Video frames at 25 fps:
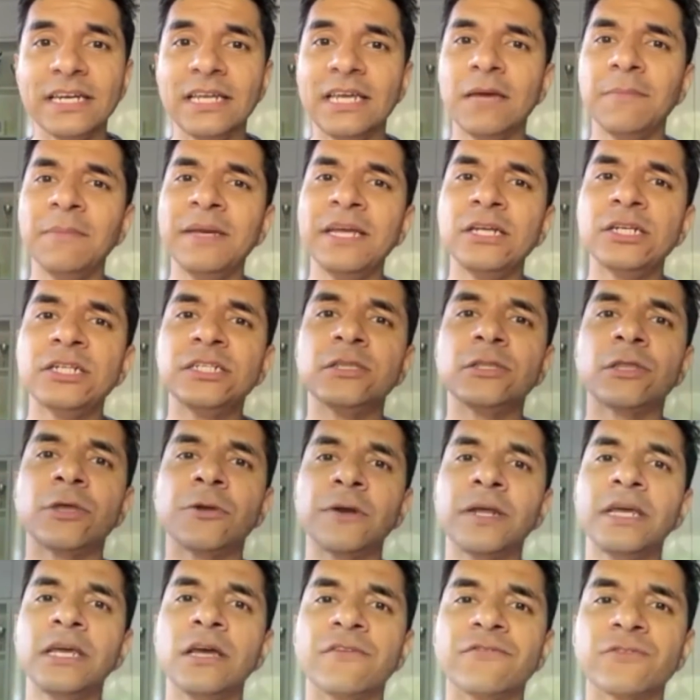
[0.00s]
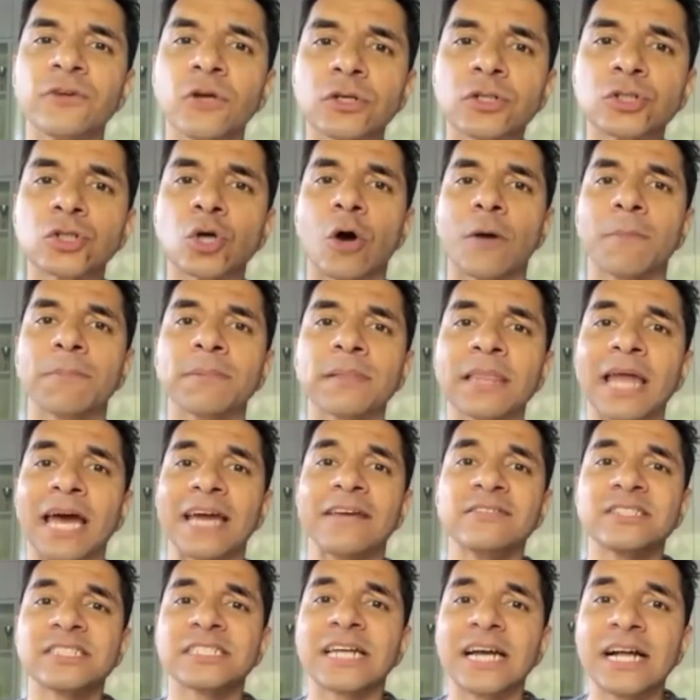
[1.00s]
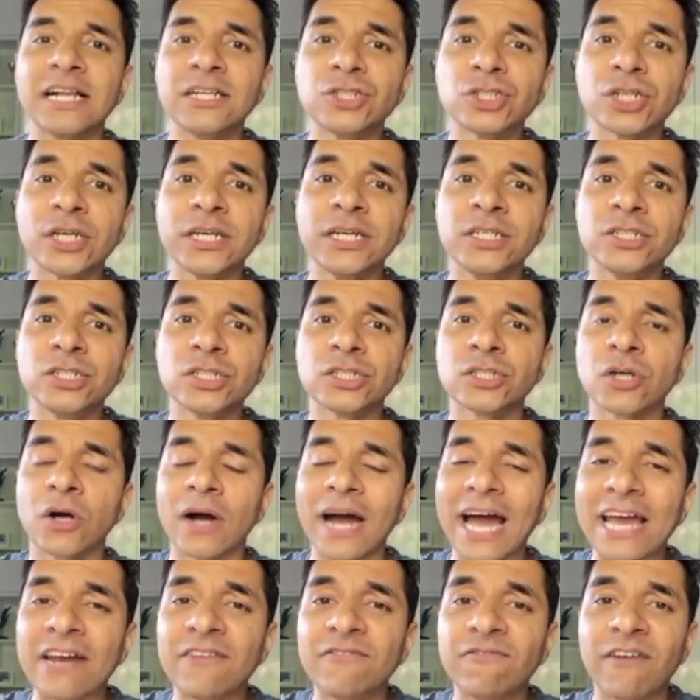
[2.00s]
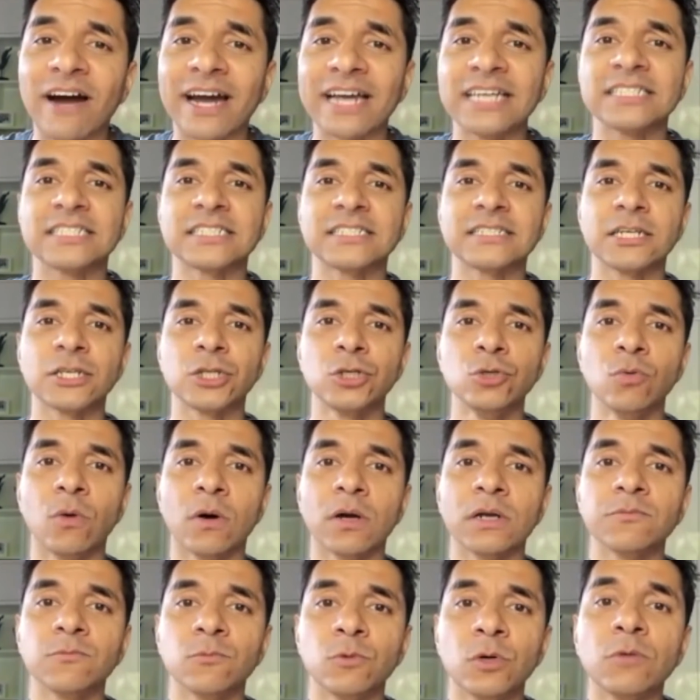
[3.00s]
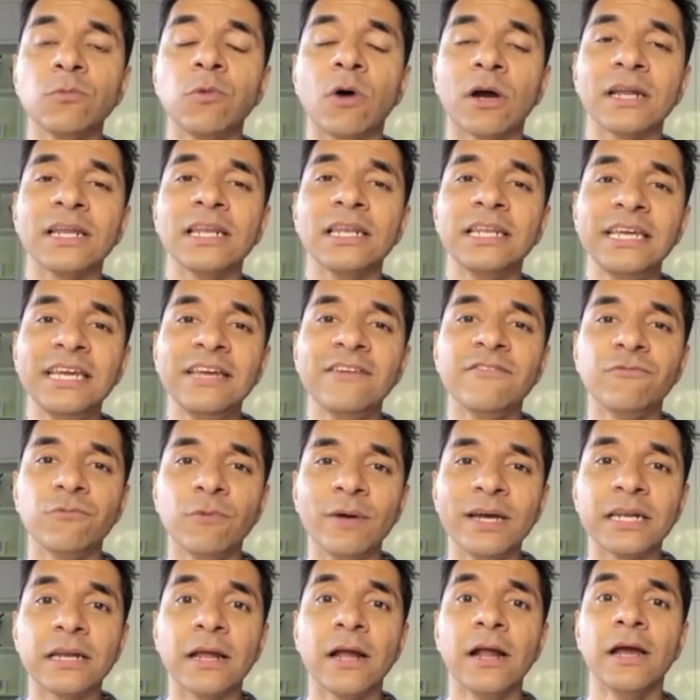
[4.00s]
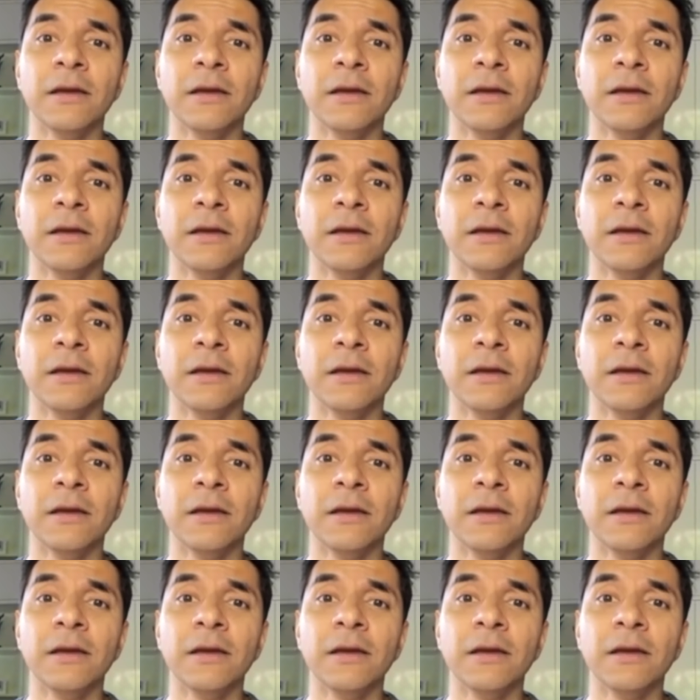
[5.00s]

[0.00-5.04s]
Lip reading: Give me three of your top lifestyle changes or advice that you would want to leave with